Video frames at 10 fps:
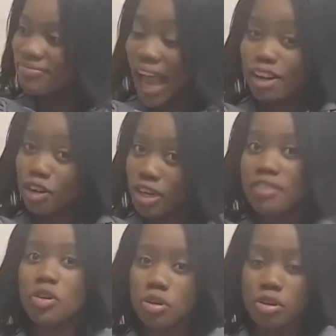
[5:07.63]
I don't
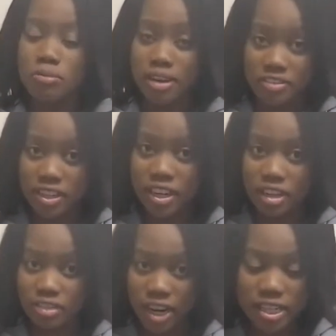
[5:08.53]
have a ring on my finger,
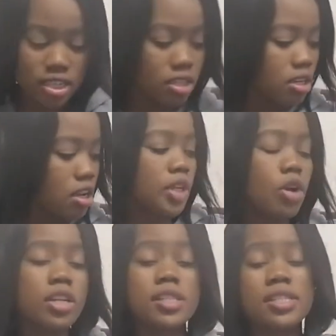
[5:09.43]
right?
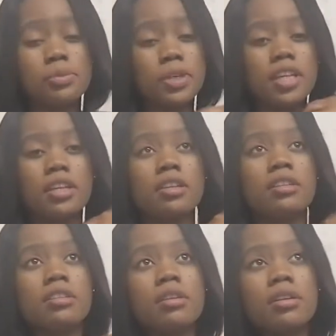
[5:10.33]
Honestly
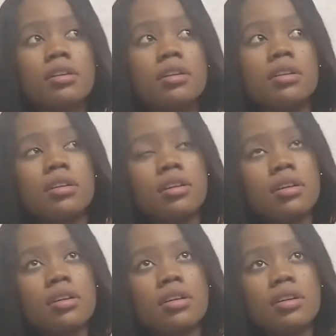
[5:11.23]
speaking,
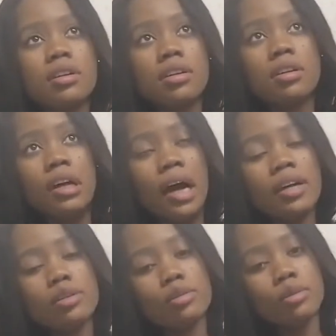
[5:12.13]

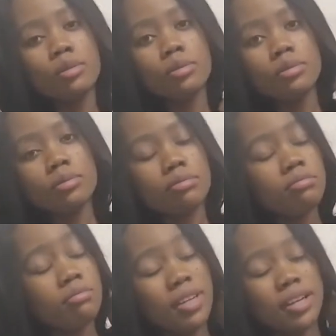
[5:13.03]
I don't know.
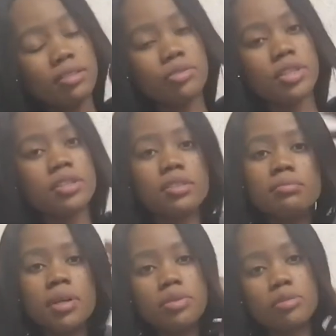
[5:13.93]
Like, really,
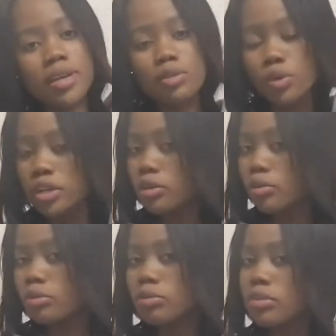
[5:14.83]
maybe you might want to
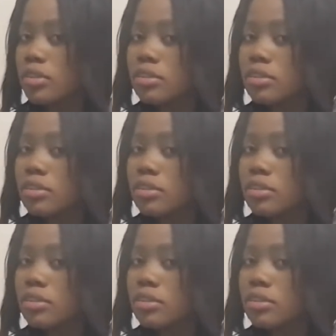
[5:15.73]
know,